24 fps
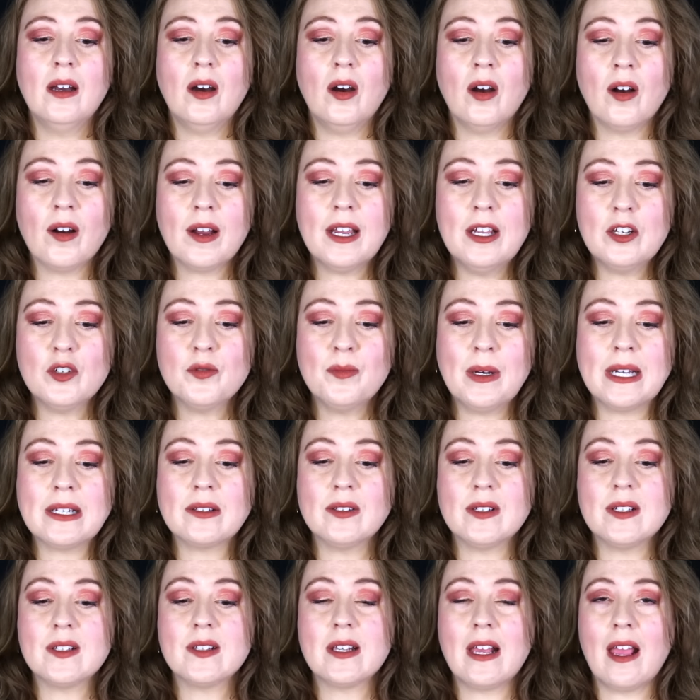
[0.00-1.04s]
Archangel
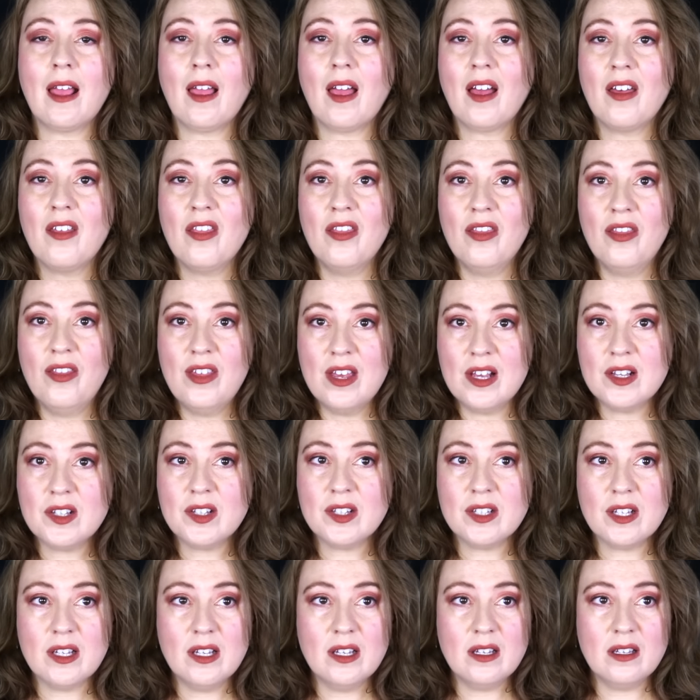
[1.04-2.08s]
Michael is saying
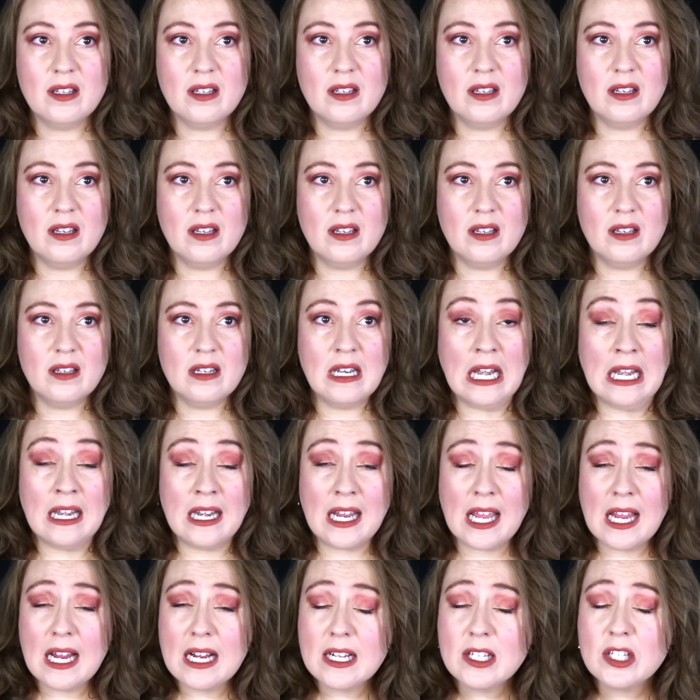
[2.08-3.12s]
this
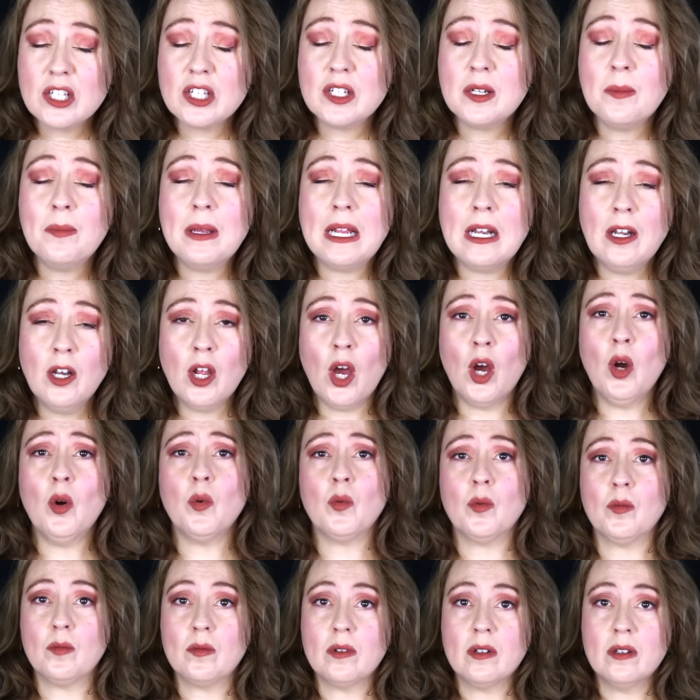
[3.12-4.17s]
needs to be
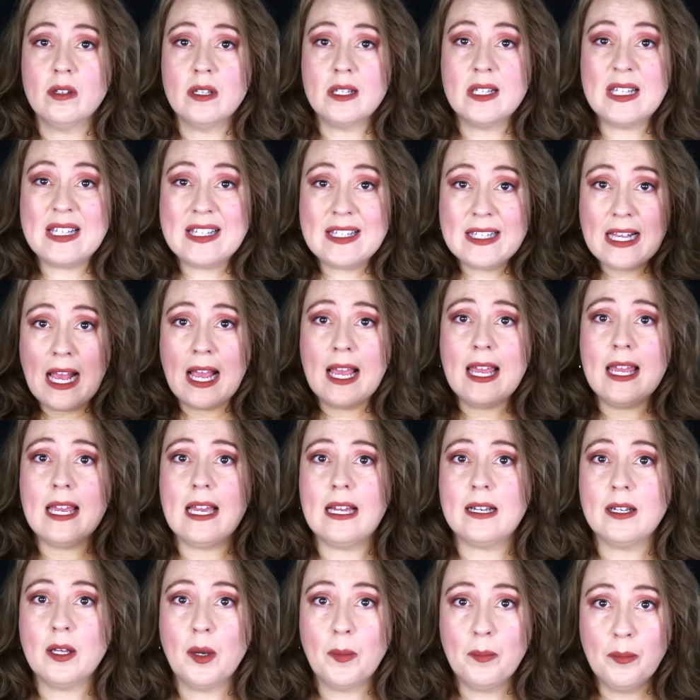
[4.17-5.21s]
known. Say
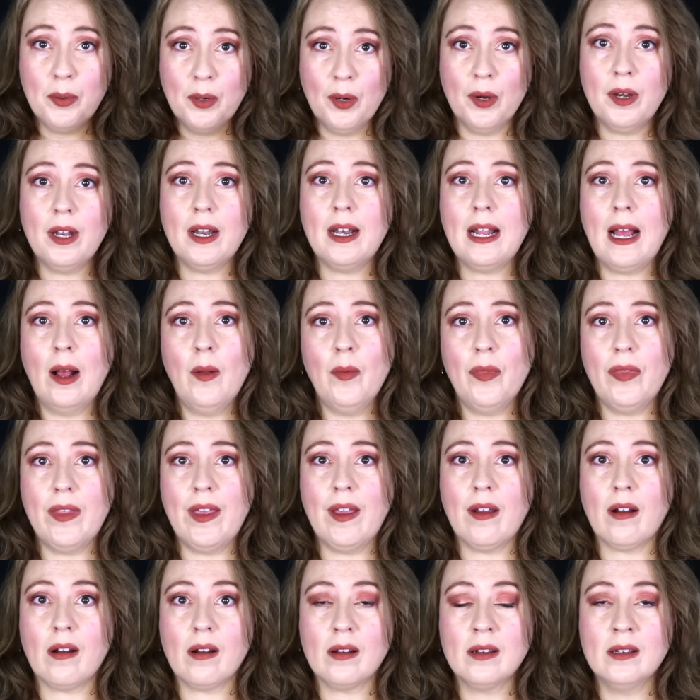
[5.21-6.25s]
it. Put it out
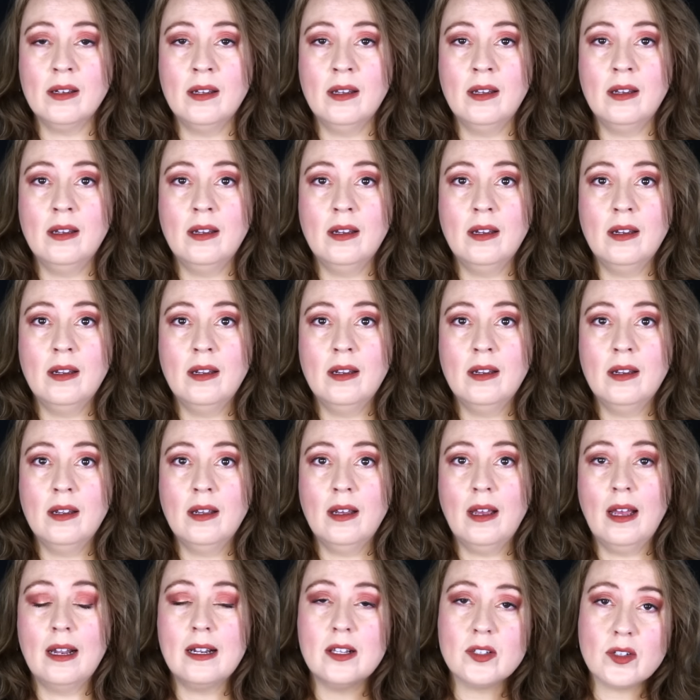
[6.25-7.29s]
there.
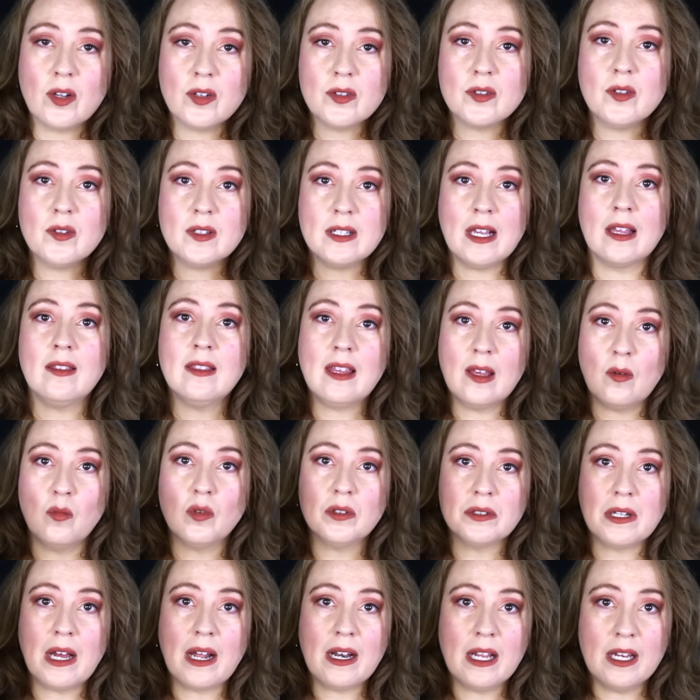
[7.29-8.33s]
And he's also saying they will
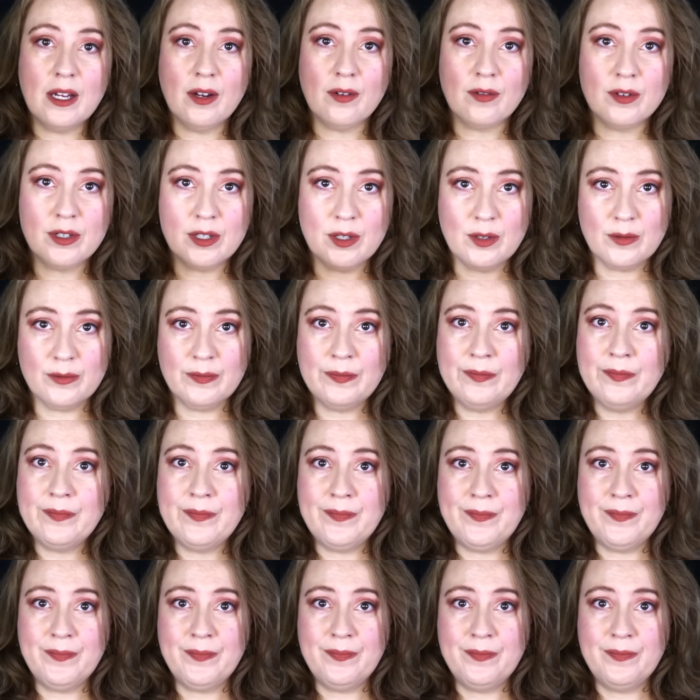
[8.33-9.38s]
not hear you.
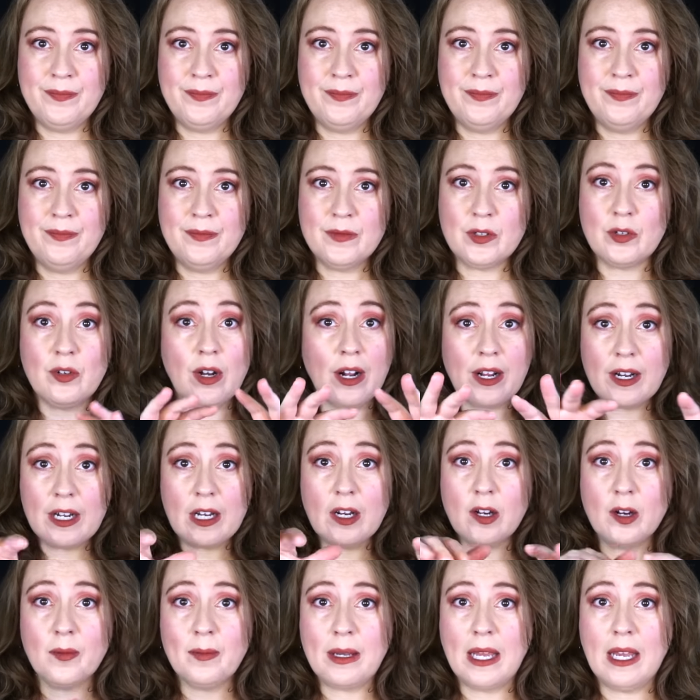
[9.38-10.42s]
So you're not going to
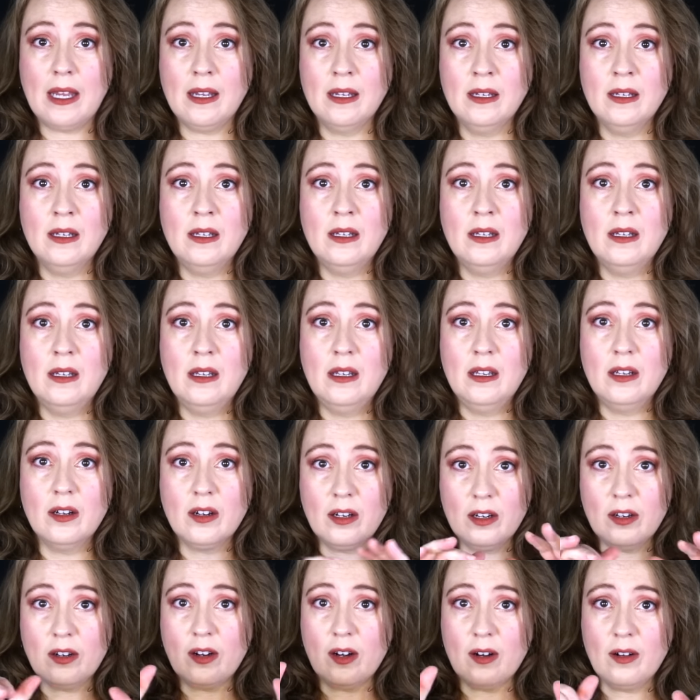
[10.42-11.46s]
hear me. You're,
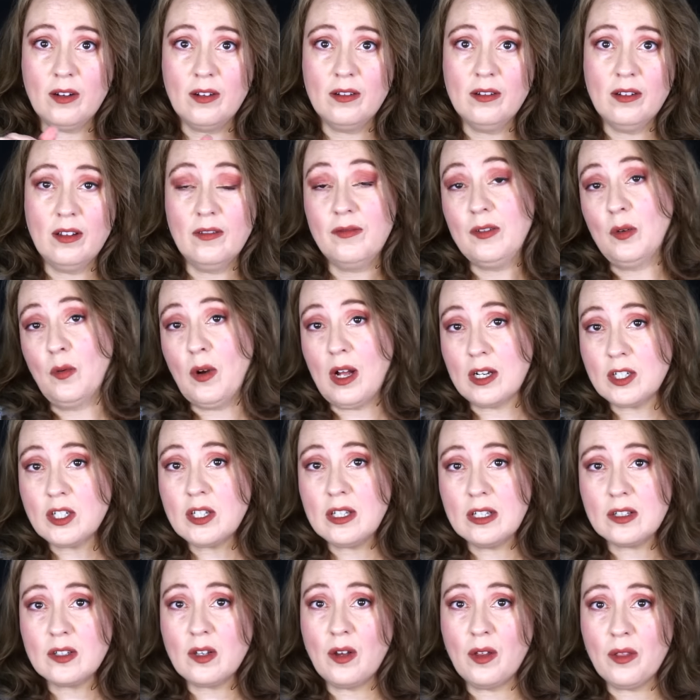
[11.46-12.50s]
you're going to, if you watch
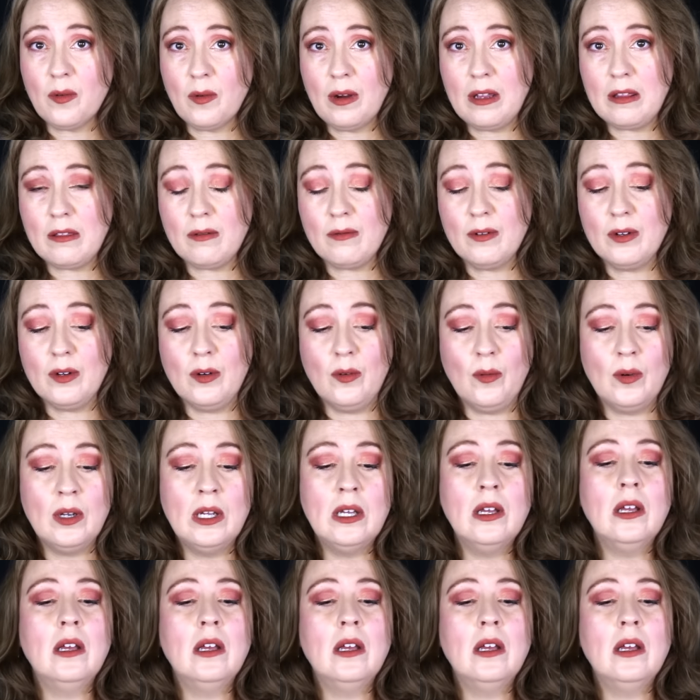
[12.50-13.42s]
this all the way through,